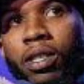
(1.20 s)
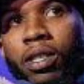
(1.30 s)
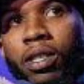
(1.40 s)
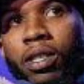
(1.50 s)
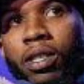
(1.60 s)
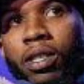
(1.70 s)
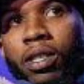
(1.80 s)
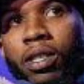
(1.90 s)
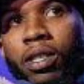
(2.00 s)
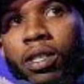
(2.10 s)

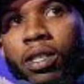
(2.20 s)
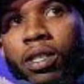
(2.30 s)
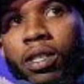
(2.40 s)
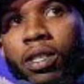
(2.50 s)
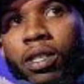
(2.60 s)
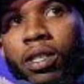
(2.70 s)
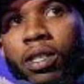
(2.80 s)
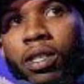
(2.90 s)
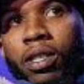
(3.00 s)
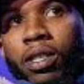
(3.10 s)

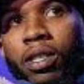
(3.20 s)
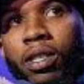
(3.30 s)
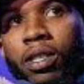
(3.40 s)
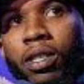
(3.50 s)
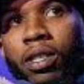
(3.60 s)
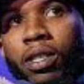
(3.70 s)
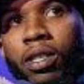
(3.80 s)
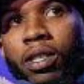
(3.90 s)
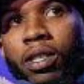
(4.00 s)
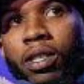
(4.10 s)

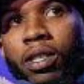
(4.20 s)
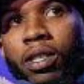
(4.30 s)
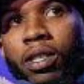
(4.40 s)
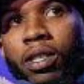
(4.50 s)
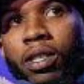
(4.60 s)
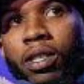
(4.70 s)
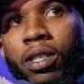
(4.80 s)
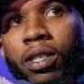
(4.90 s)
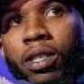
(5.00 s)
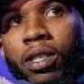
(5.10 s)

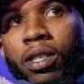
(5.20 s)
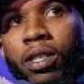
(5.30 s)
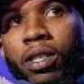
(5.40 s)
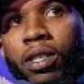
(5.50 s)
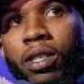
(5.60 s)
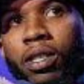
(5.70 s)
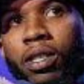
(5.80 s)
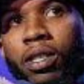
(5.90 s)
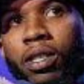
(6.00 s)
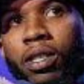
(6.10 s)

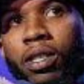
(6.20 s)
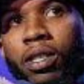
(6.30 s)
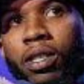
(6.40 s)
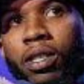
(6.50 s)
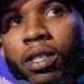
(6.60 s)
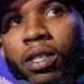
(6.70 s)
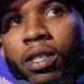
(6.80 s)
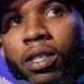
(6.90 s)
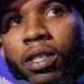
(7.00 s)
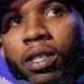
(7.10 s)

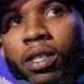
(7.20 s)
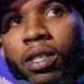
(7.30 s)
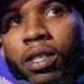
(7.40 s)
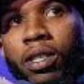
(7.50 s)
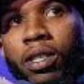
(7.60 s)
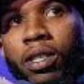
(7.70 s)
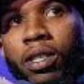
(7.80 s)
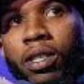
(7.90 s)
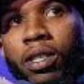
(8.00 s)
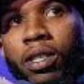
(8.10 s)

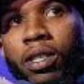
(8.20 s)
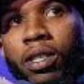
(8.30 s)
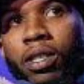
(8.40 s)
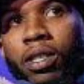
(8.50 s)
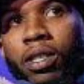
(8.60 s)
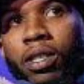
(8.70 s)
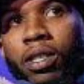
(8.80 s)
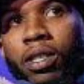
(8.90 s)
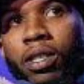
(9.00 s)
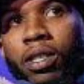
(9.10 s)
The face doesn't move, so there is nothing to read.